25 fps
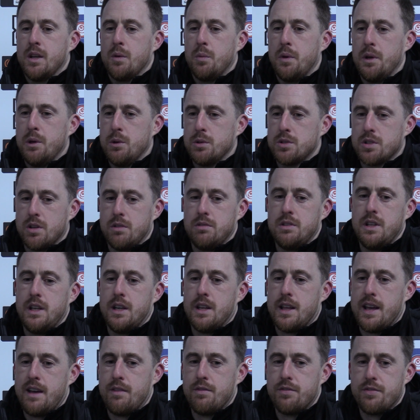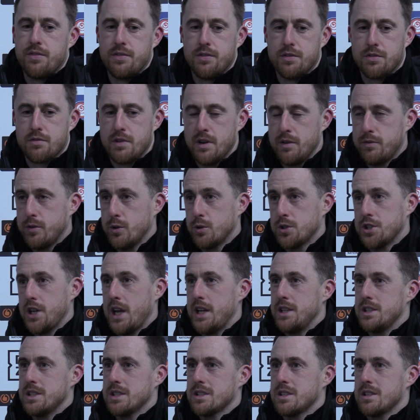we also did have 3 or 4
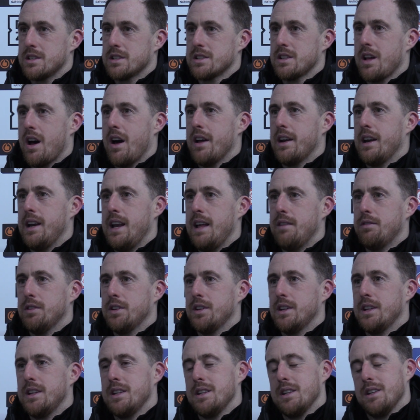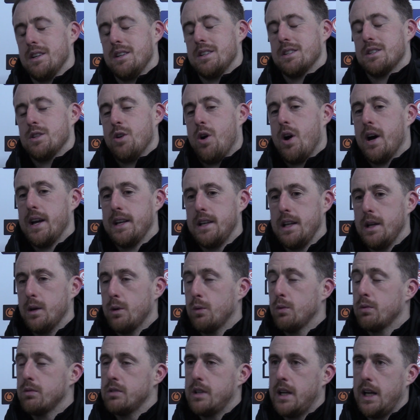changes to the starting 11, and it's not
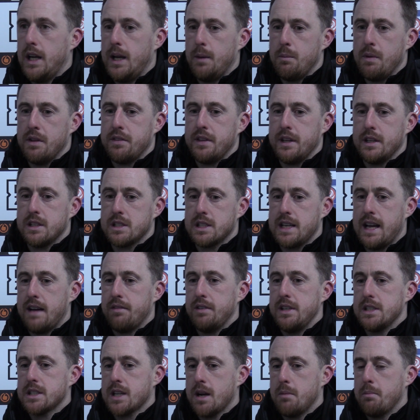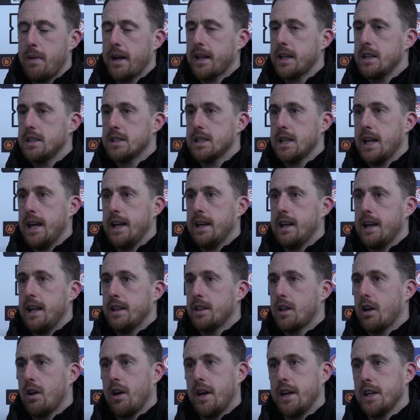ideal. I think Slavy's come back in today and
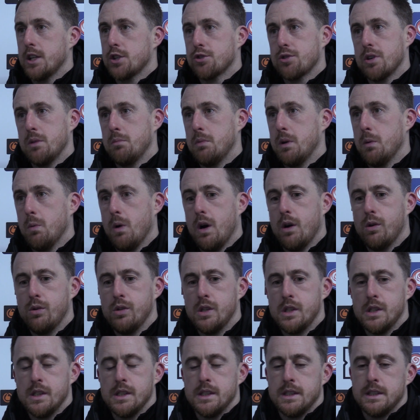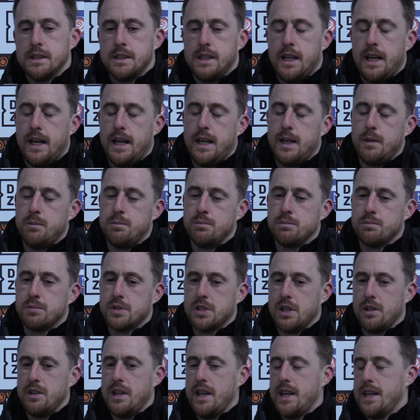led the line extremely well.
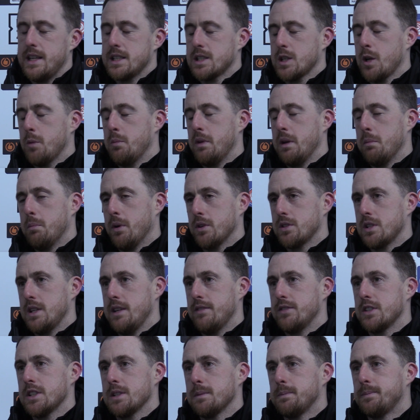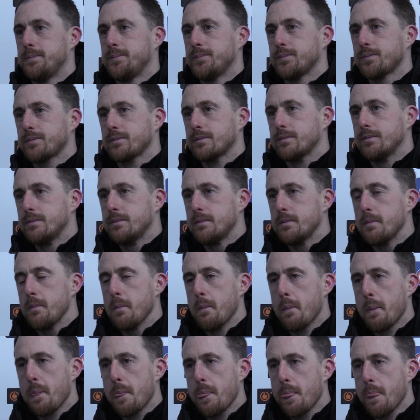So yeah, there's so many positives. And then,
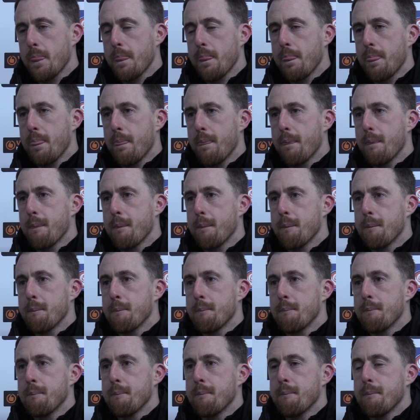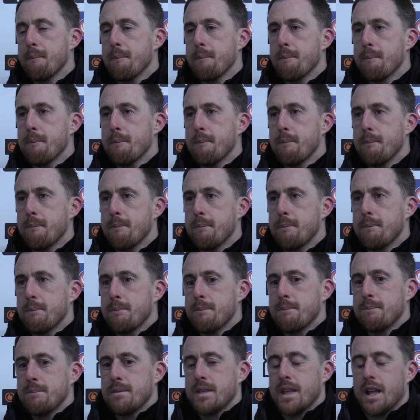so for you, who would you pick for your man of the match
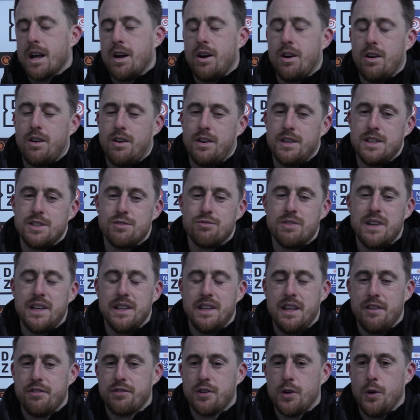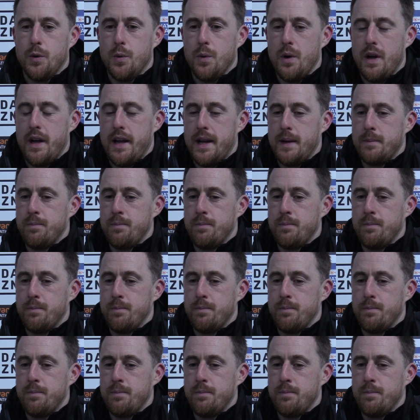today? God, it's really difficult.